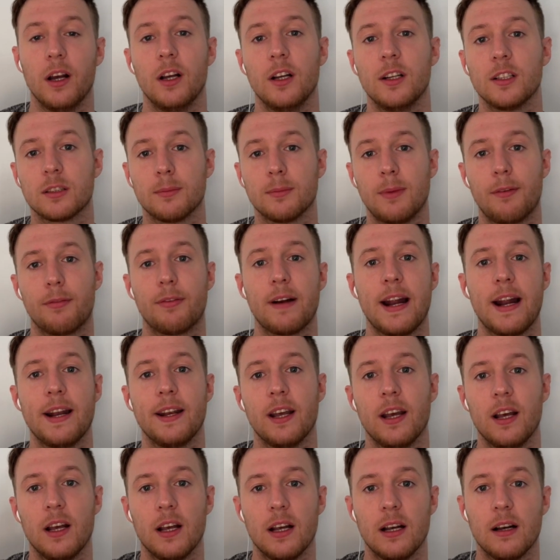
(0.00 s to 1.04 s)
So my friend,
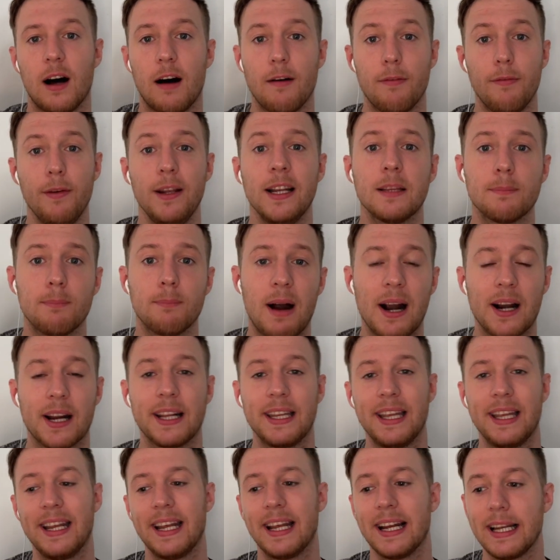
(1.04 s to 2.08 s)
affiliate
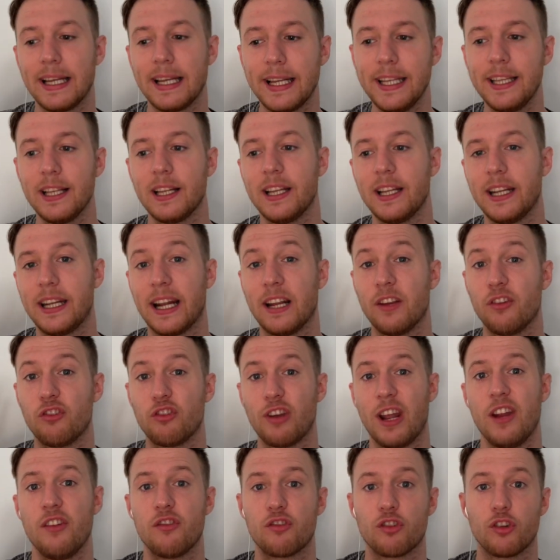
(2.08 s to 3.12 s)
marketing literally can
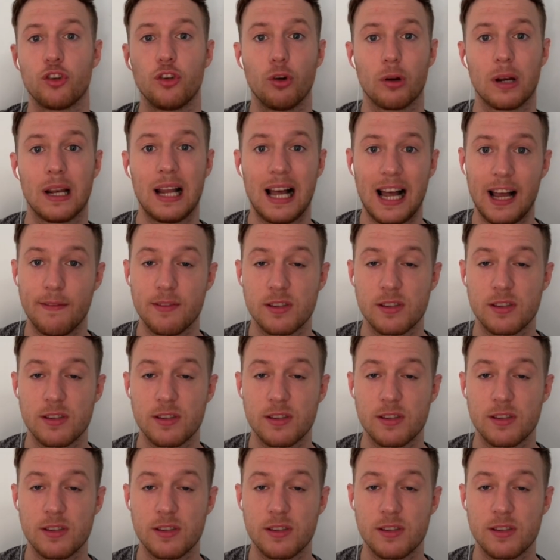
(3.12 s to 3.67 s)
change your life.